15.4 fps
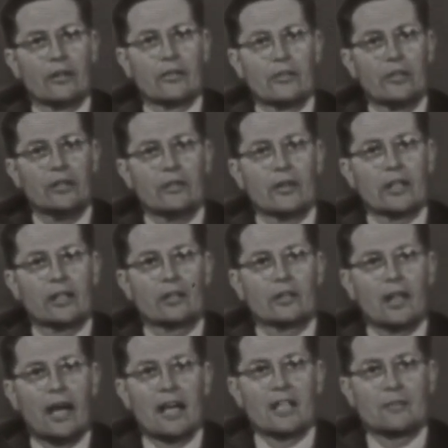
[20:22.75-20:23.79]
the
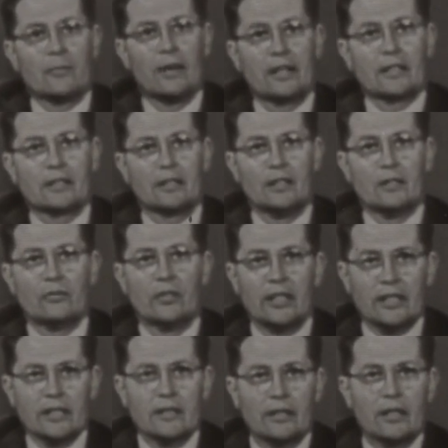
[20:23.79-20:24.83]
theoretical aspect of
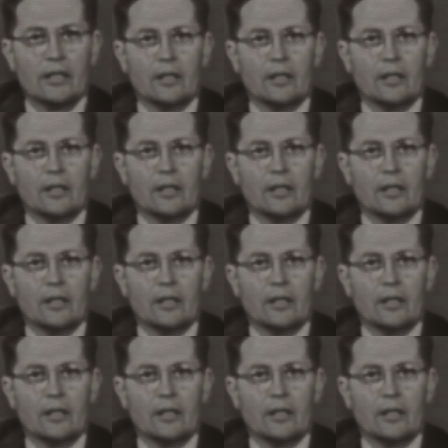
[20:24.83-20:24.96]
heat